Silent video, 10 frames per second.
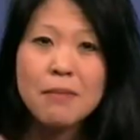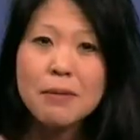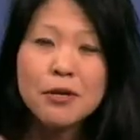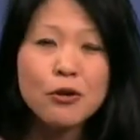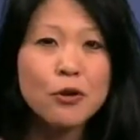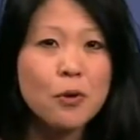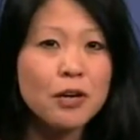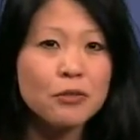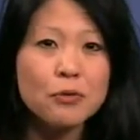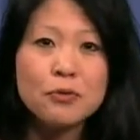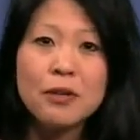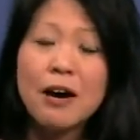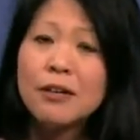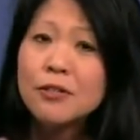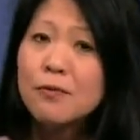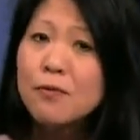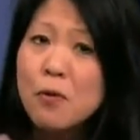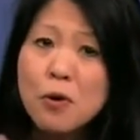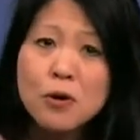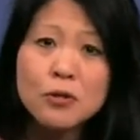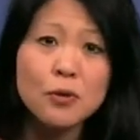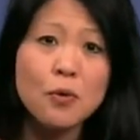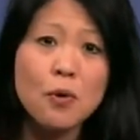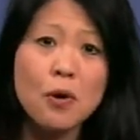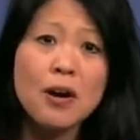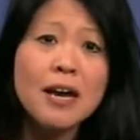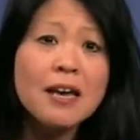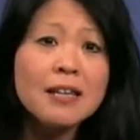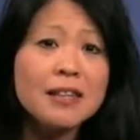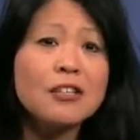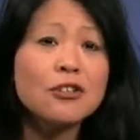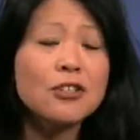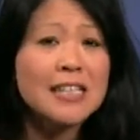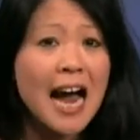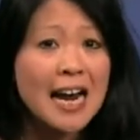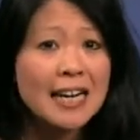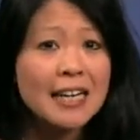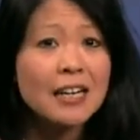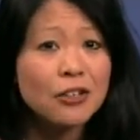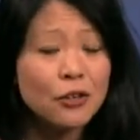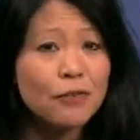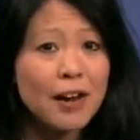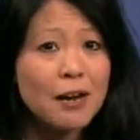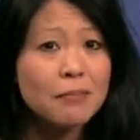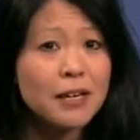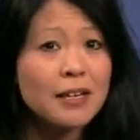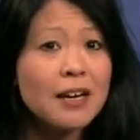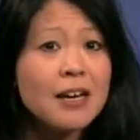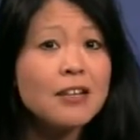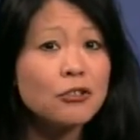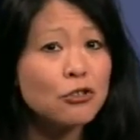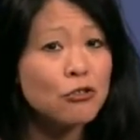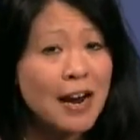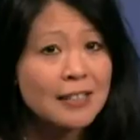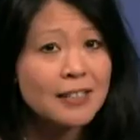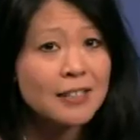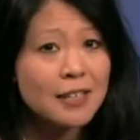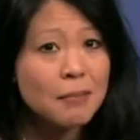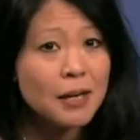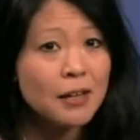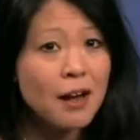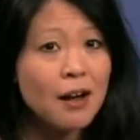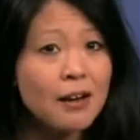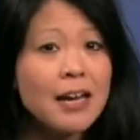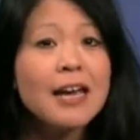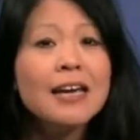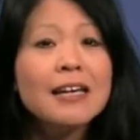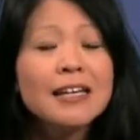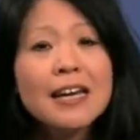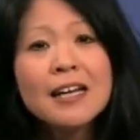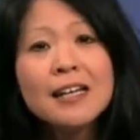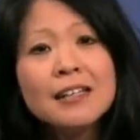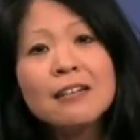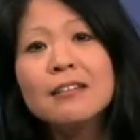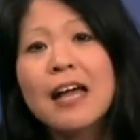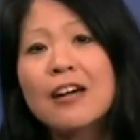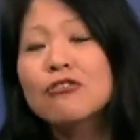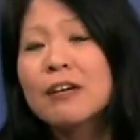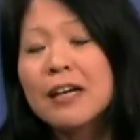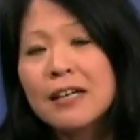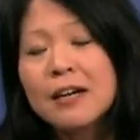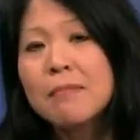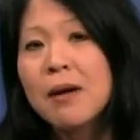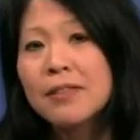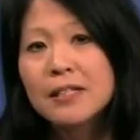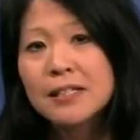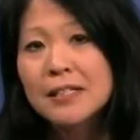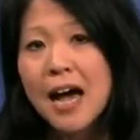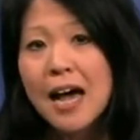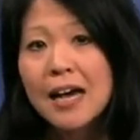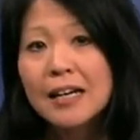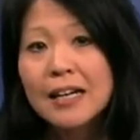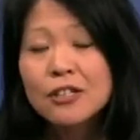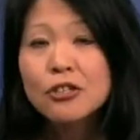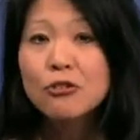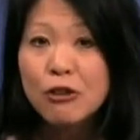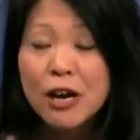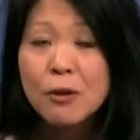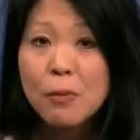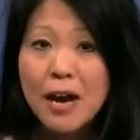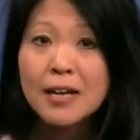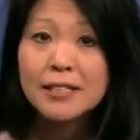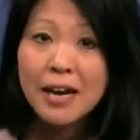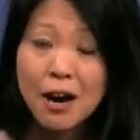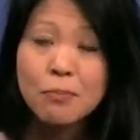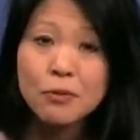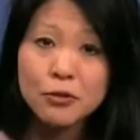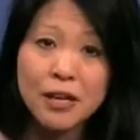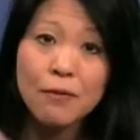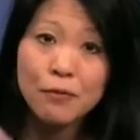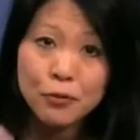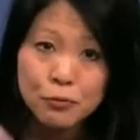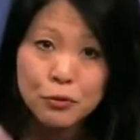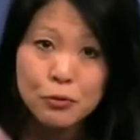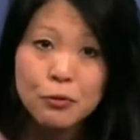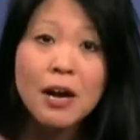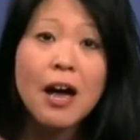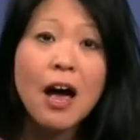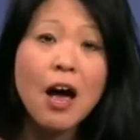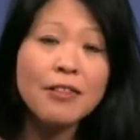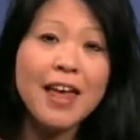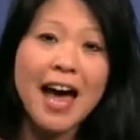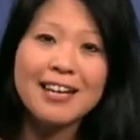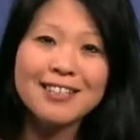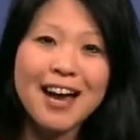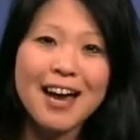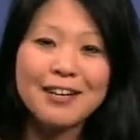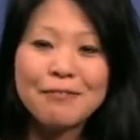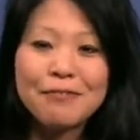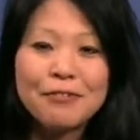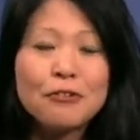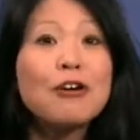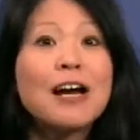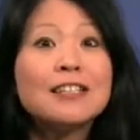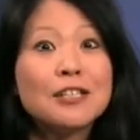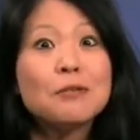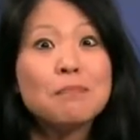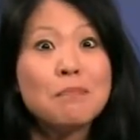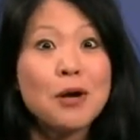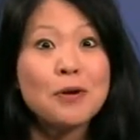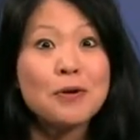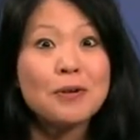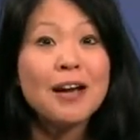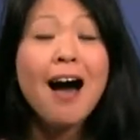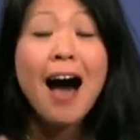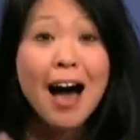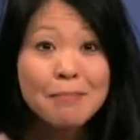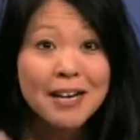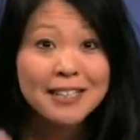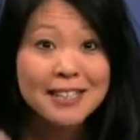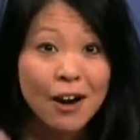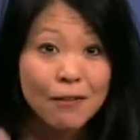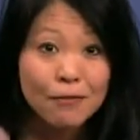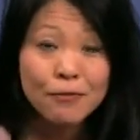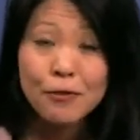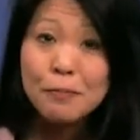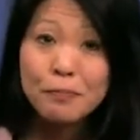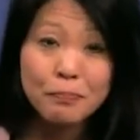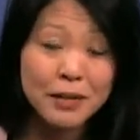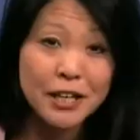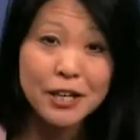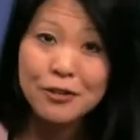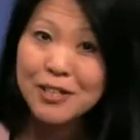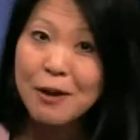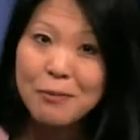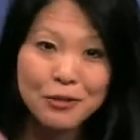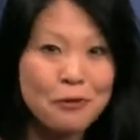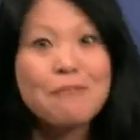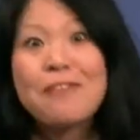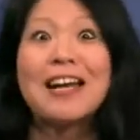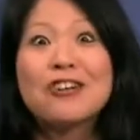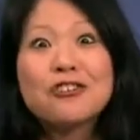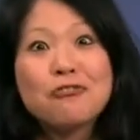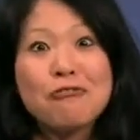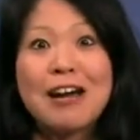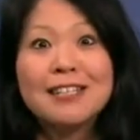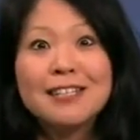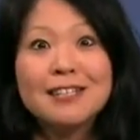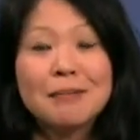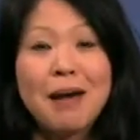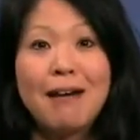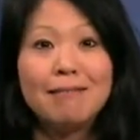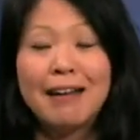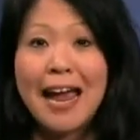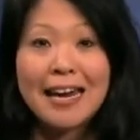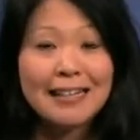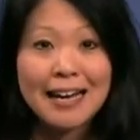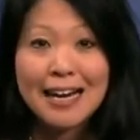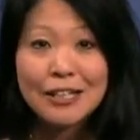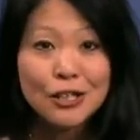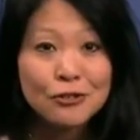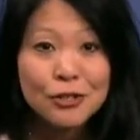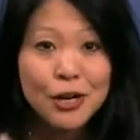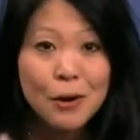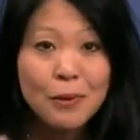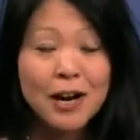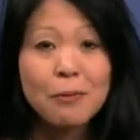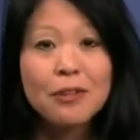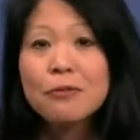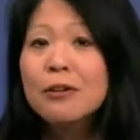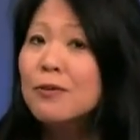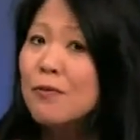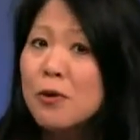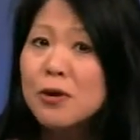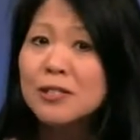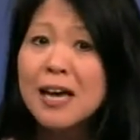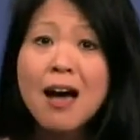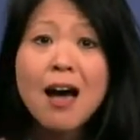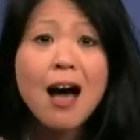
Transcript: Maybe you're going through a divorce or things are tightening in your family. There's crisis coming along. Getting a little extra income on the side is a great way to help yourself through that kind of crisis mode. I myself, for many years, I went through a financial crisis about 8-9 years ago when I went through a divorce.